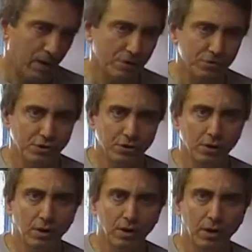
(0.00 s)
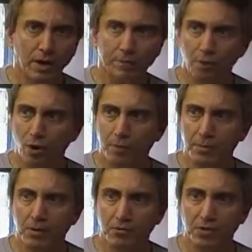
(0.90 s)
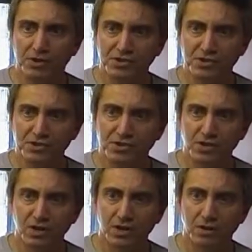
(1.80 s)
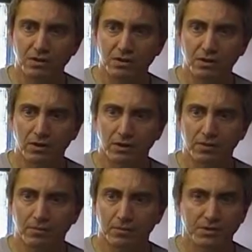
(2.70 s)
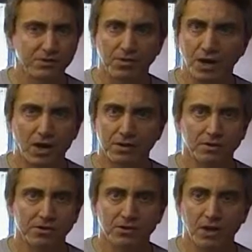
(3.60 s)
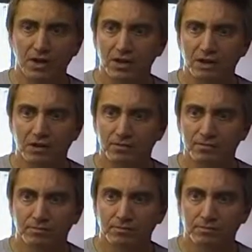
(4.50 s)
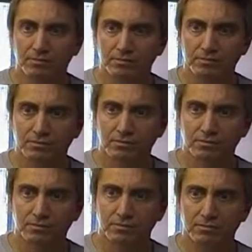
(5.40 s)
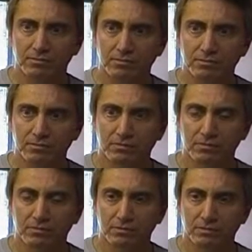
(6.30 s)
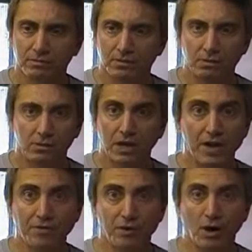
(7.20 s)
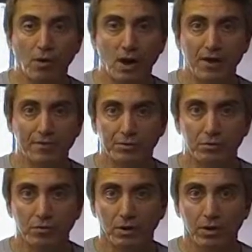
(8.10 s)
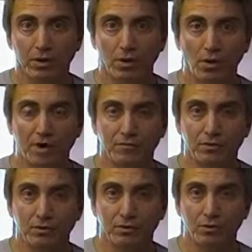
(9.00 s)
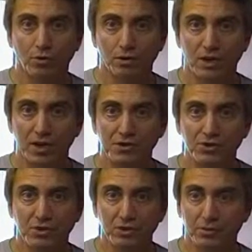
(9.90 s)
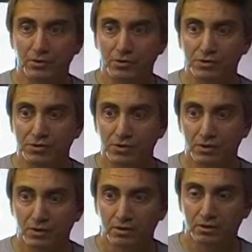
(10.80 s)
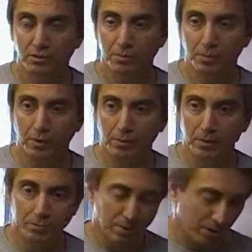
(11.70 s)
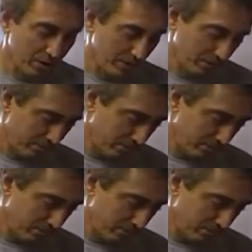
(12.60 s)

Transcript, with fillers: Oh, so uh, a permanent residency uh, is not, does not... No brown people, please! You know, they never go after, uh, go after Caucasian immigrants, the Republican Party.